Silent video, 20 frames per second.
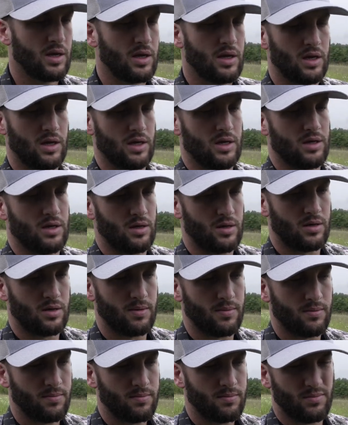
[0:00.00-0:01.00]
and
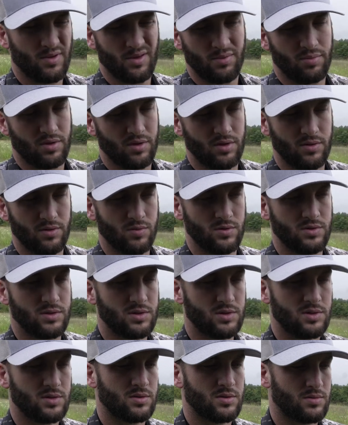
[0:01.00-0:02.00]
but the blood
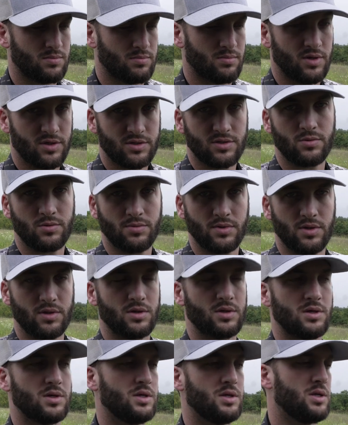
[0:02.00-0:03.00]
was muscle
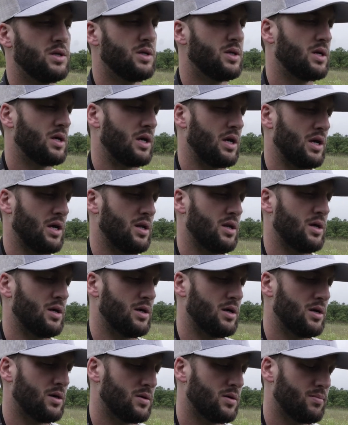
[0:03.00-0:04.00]
blood, and
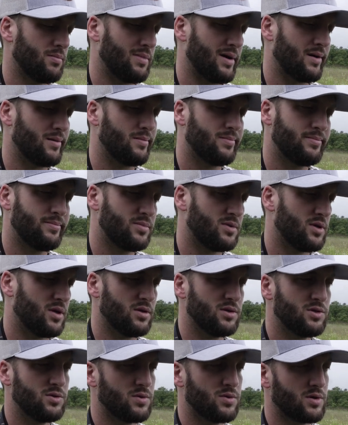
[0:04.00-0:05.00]
about another
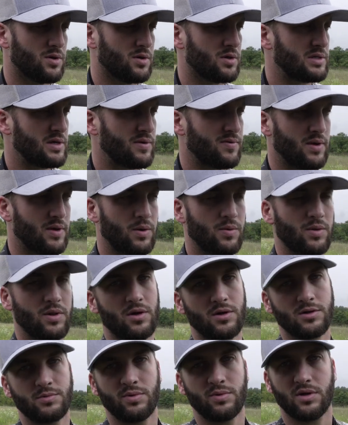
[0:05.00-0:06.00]
200 yards after that we
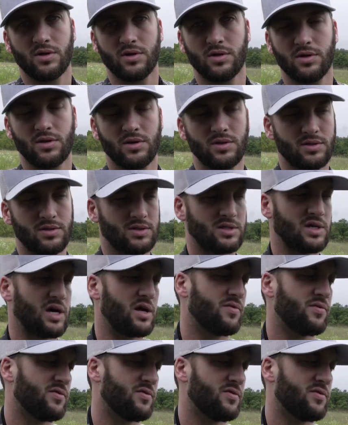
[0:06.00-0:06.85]
lost blood inside of a